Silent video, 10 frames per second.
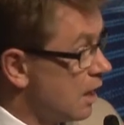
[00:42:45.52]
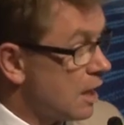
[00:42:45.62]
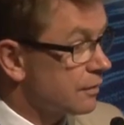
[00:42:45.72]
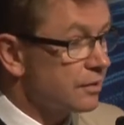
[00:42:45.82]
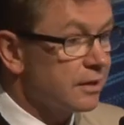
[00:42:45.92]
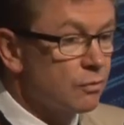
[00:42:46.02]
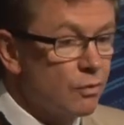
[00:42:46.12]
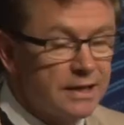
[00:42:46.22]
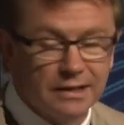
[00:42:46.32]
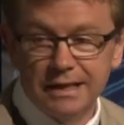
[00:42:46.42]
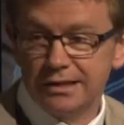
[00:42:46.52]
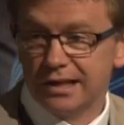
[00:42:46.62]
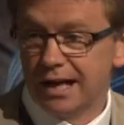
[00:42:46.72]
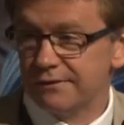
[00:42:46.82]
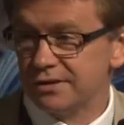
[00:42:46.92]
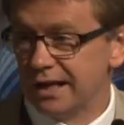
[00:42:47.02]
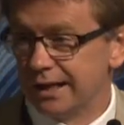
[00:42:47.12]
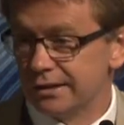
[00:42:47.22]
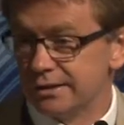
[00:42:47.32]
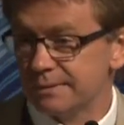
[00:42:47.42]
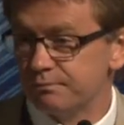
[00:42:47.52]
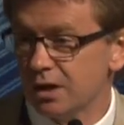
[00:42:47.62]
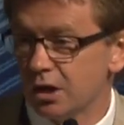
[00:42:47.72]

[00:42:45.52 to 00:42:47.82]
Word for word: I think we need to have standards